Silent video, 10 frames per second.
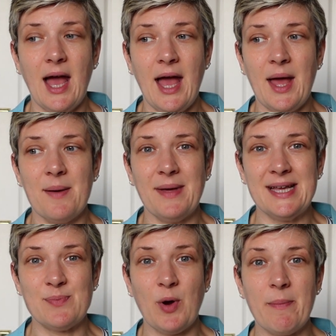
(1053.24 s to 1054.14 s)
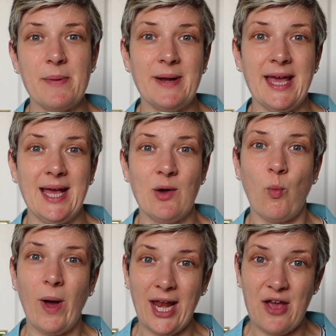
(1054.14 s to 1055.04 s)
it's probably
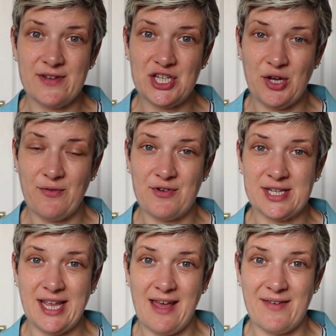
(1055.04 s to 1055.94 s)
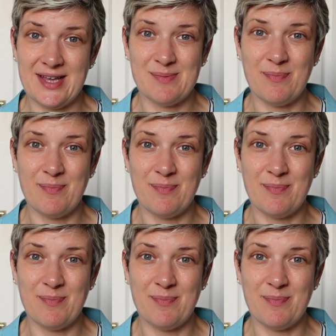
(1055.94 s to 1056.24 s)
well overdue for a service,